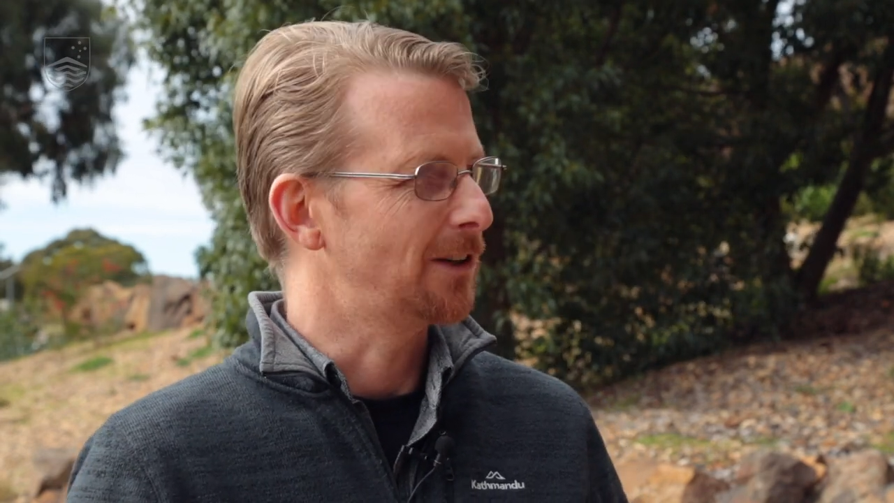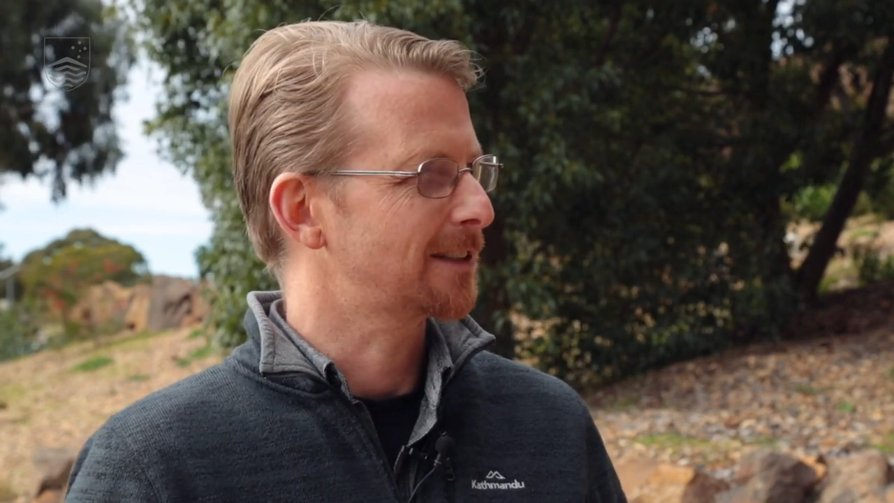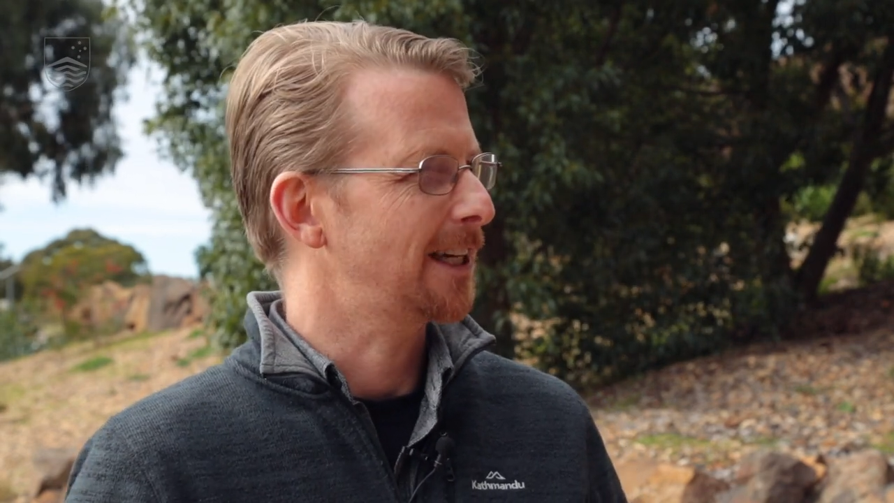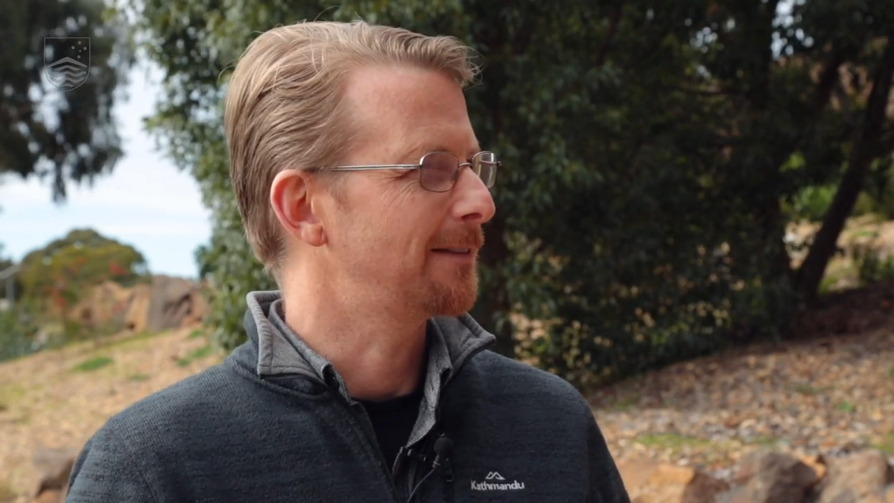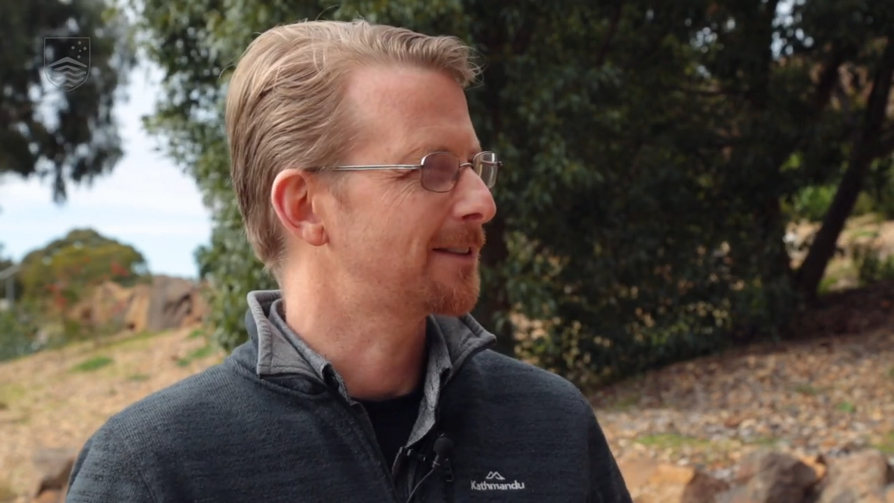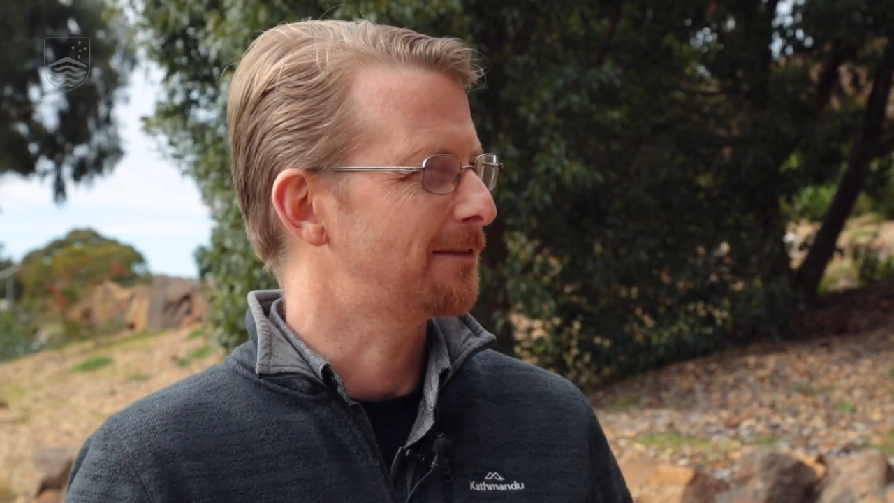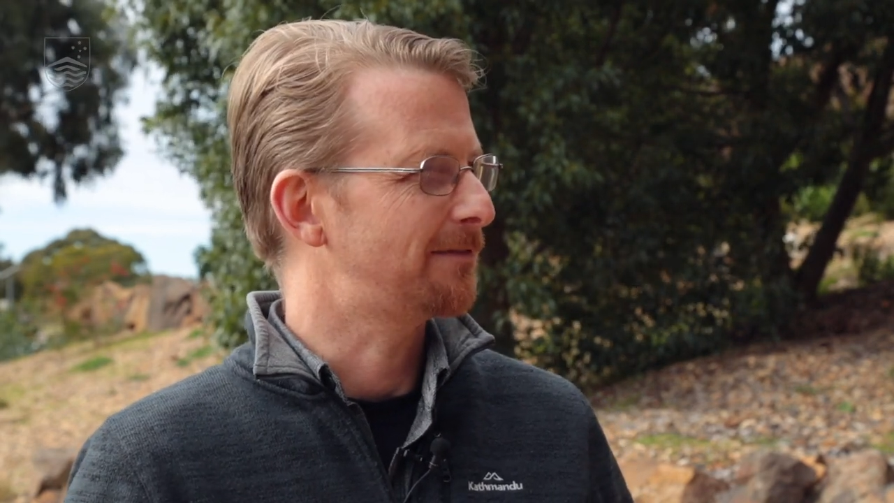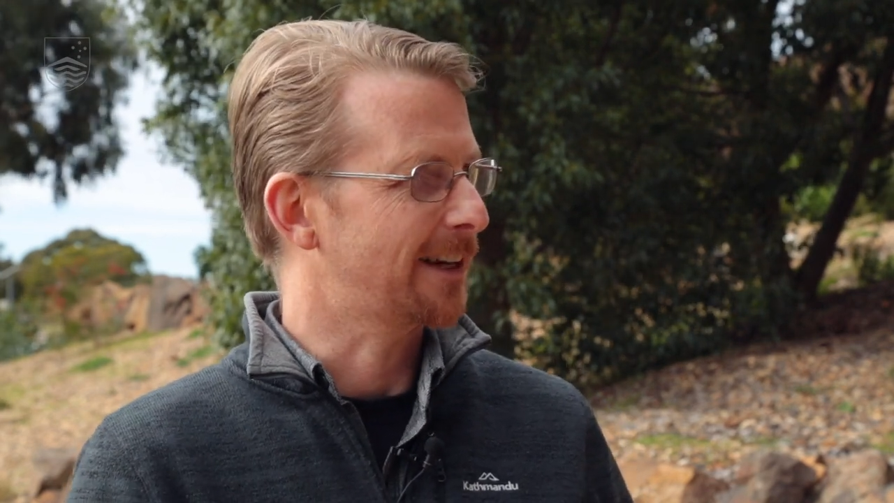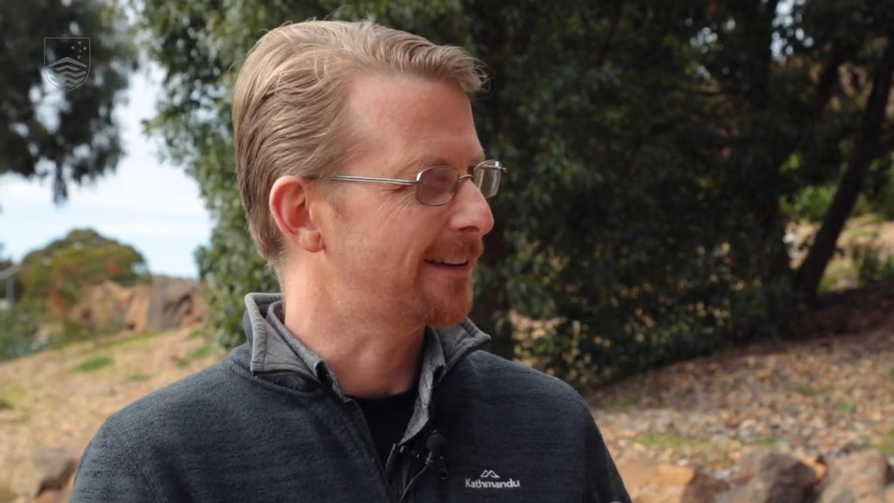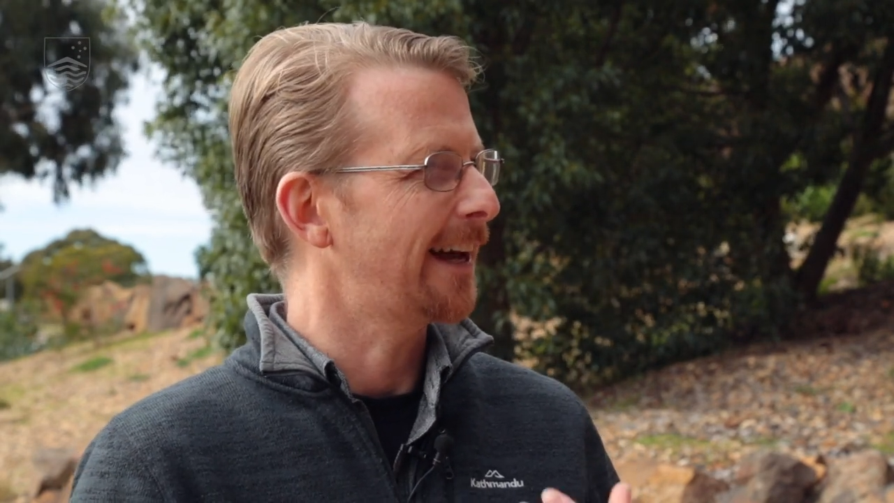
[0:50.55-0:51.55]
long time to
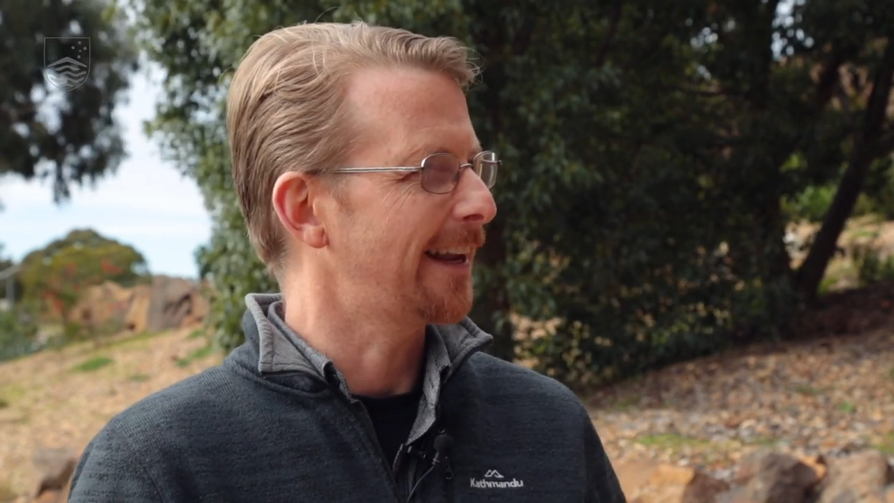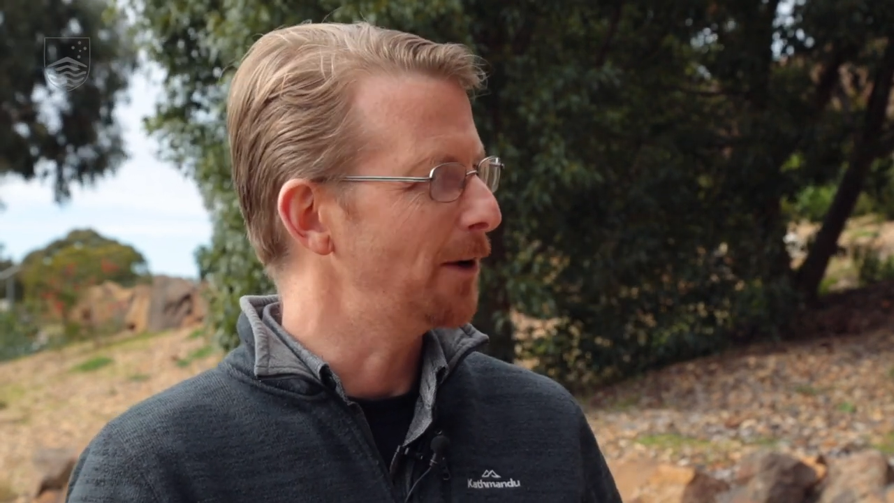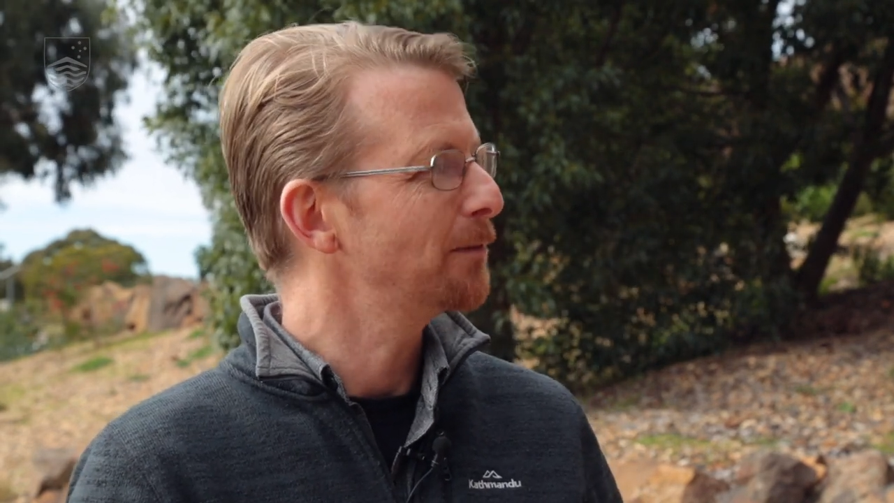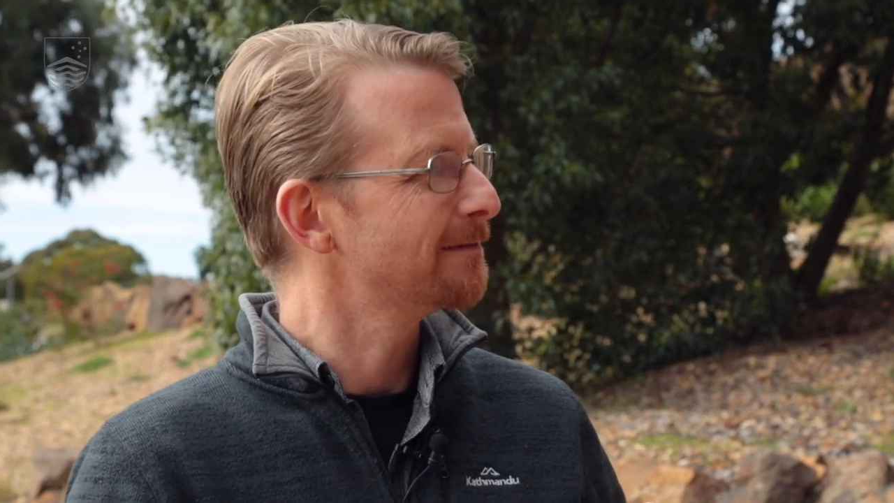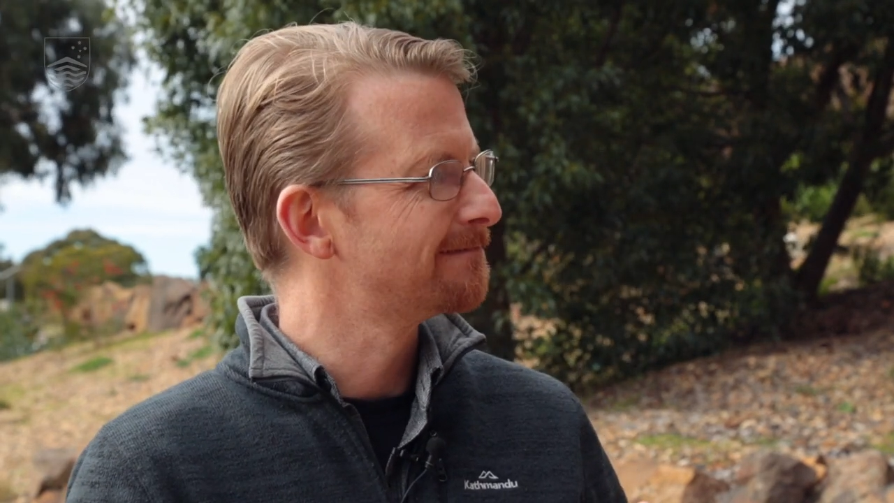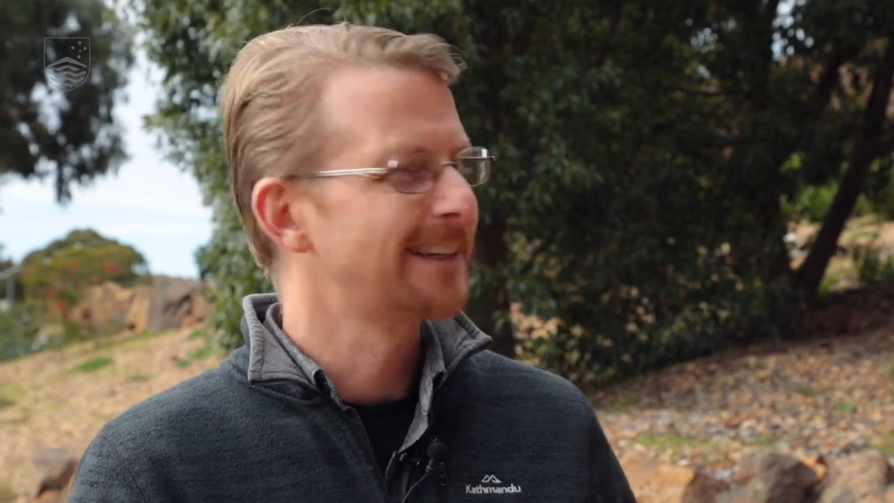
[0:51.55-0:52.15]
figure that out.